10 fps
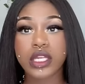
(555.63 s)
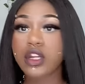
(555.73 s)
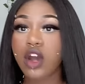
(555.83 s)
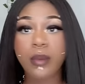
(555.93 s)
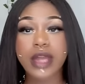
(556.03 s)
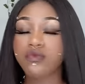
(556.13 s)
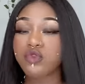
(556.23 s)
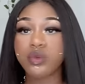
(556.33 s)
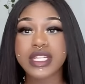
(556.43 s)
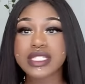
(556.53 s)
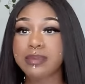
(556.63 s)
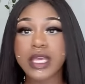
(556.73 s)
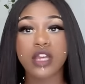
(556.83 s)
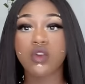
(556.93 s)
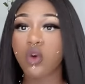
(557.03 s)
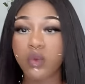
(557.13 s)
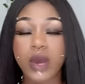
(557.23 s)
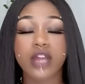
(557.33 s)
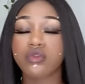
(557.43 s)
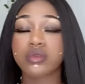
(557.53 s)
It don't matter if you this big or
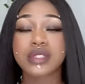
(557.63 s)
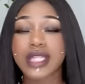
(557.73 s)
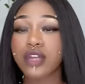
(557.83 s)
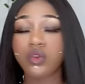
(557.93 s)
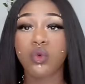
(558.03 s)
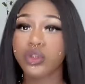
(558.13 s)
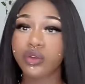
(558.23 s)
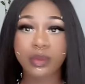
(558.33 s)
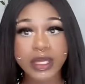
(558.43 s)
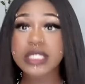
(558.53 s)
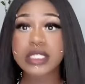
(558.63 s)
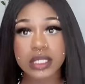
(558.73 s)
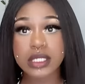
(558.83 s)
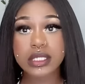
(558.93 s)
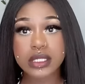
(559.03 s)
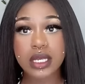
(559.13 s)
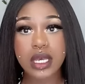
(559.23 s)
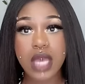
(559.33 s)
what, girl. Stand on your business."